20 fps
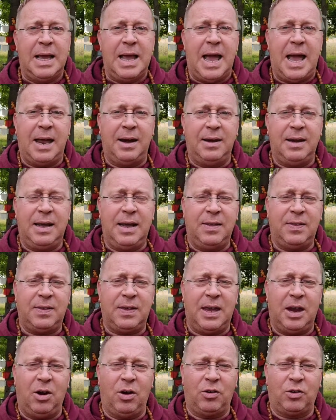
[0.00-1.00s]
And it's
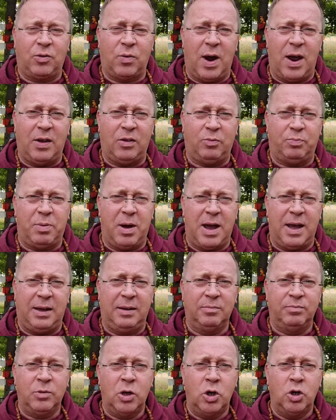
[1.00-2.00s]
characterized by
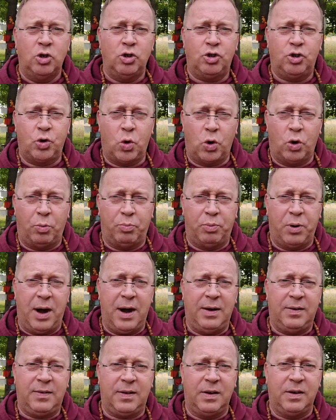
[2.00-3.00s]
shorter
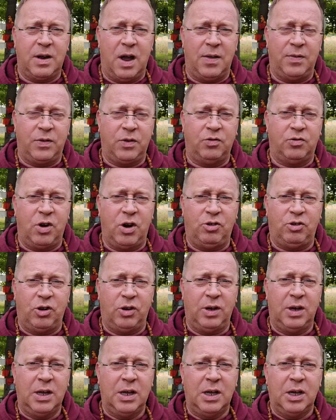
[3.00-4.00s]
breaks in
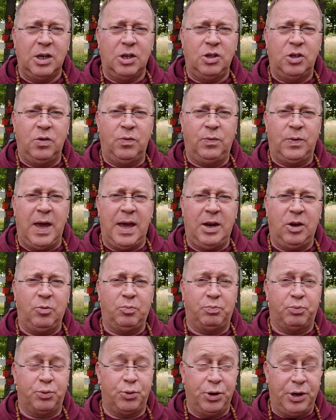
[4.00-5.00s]
concentration. You've gained
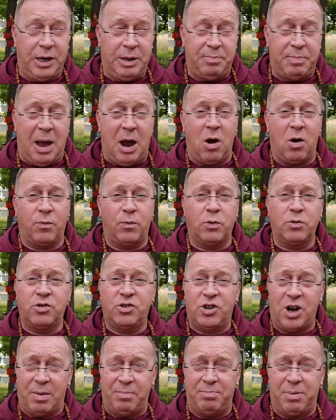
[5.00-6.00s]
pretty powerful
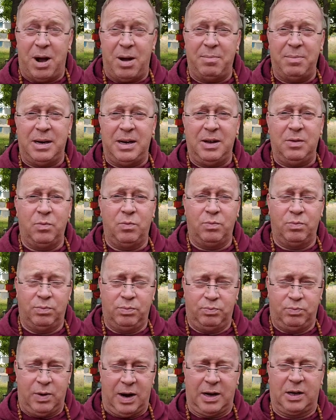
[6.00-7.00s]
jenpa, meaning
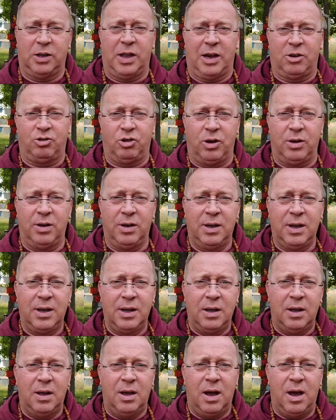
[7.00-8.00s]
recollection,
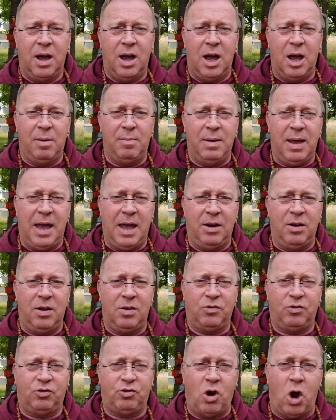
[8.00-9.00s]
and a
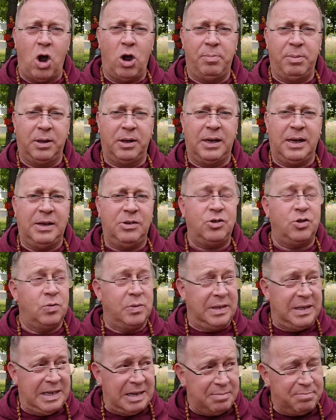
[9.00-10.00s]
strong ability to
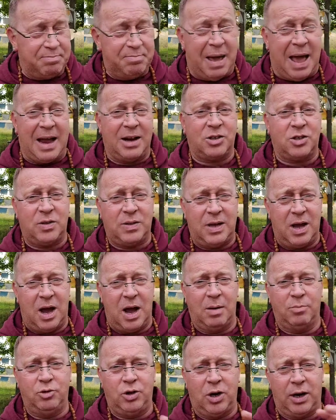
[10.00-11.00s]
get back to the
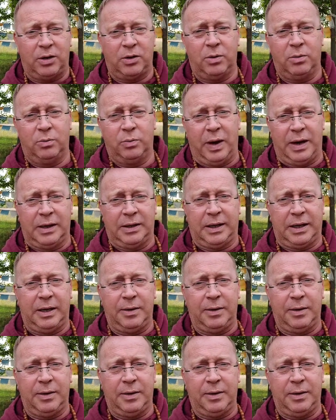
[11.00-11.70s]
object readily.